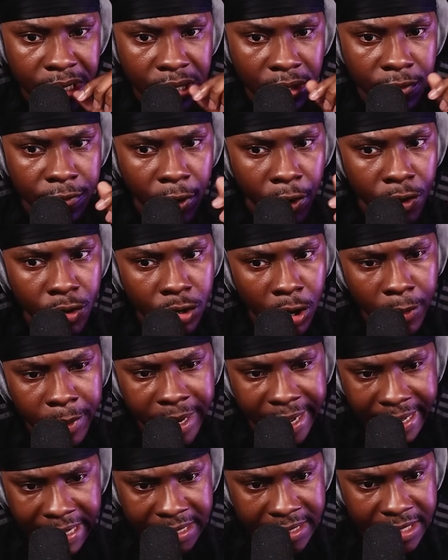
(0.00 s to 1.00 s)
the road
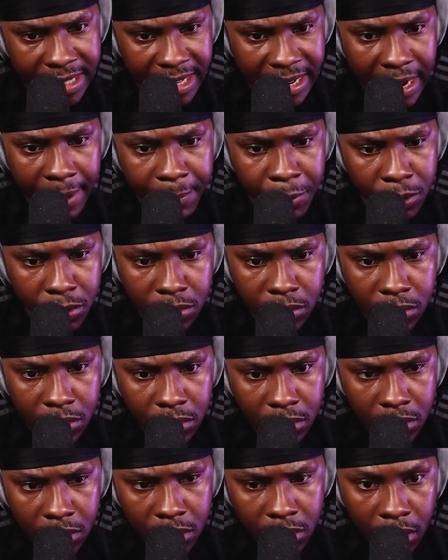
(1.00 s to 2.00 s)
going into the capital?
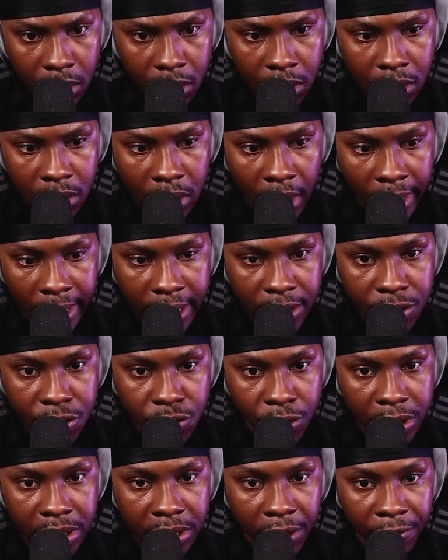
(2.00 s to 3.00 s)
They
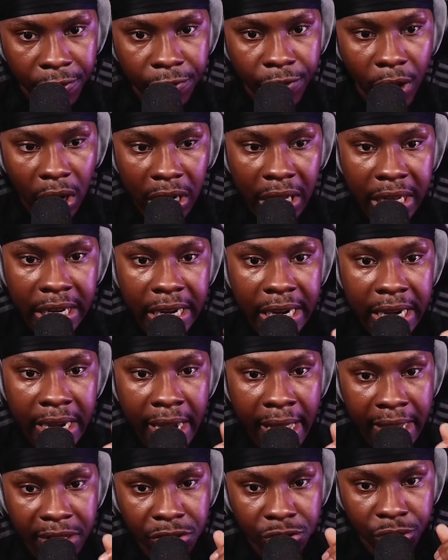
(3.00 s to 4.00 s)
destroyed the fucking
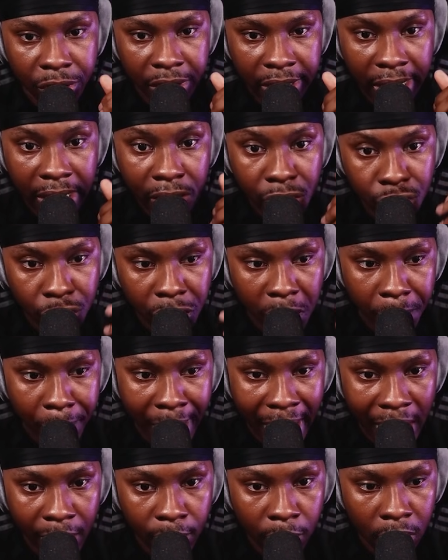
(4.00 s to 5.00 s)
electric. They destroyed the
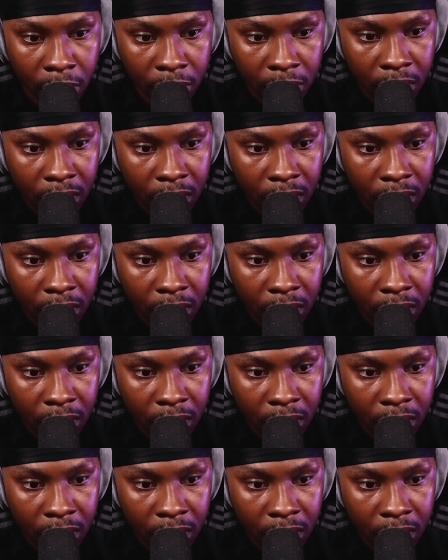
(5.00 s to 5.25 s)
power.